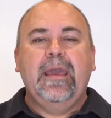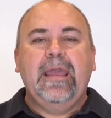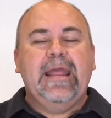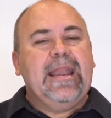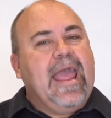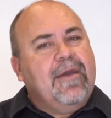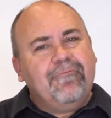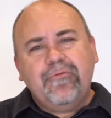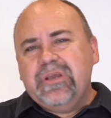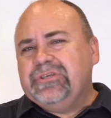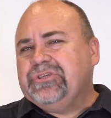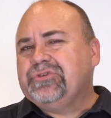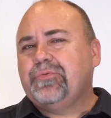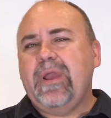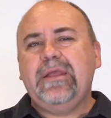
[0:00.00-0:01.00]
In every
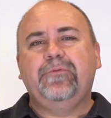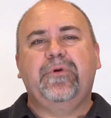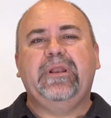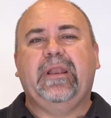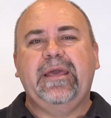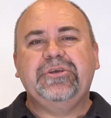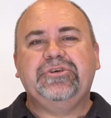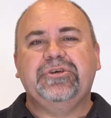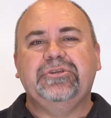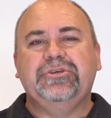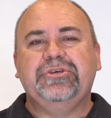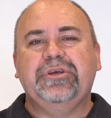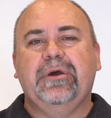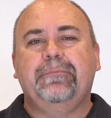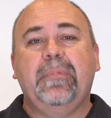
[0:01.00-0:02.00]
strained
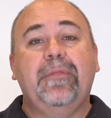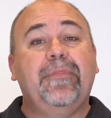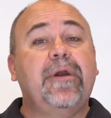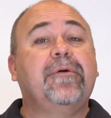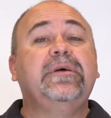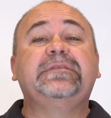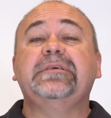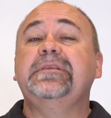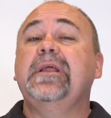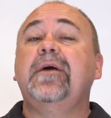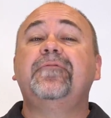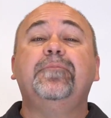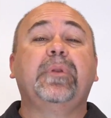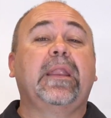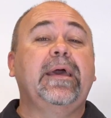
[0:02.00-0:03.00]
relationship, there is
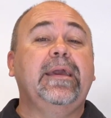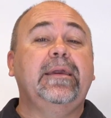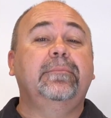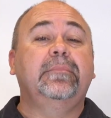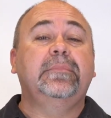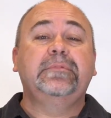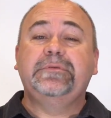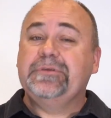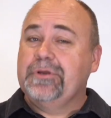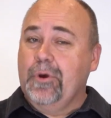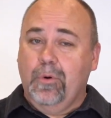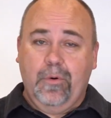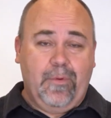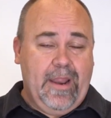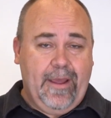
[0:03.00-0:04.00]
enough blame to
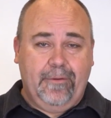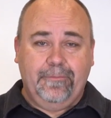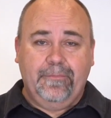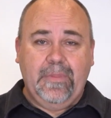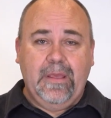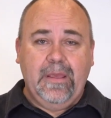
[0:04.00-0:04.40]
go around.